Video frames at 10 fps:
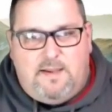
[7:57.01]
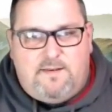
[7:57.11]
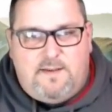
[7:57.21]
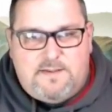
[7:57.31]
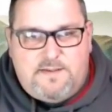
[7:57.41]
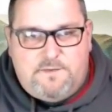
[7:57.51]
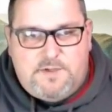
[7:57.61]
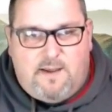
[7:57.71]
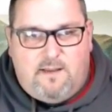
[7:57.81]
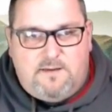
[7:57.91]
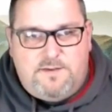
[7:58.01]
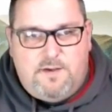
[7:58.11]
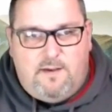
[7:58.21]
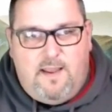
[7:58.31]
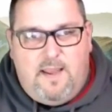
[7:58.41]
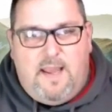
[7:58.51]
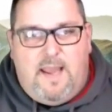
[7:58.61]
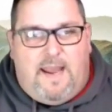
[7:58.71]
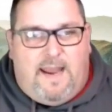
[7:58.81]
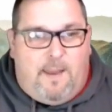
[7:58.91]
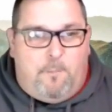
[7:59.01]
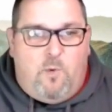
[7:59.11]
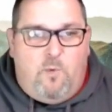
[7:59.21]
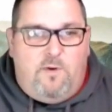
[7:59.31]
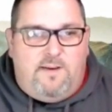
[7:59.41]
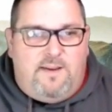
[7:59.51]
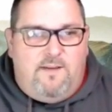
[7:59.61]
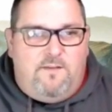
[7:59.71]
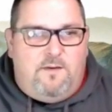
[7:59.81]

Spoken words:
intensive challenge, and I'm going to give you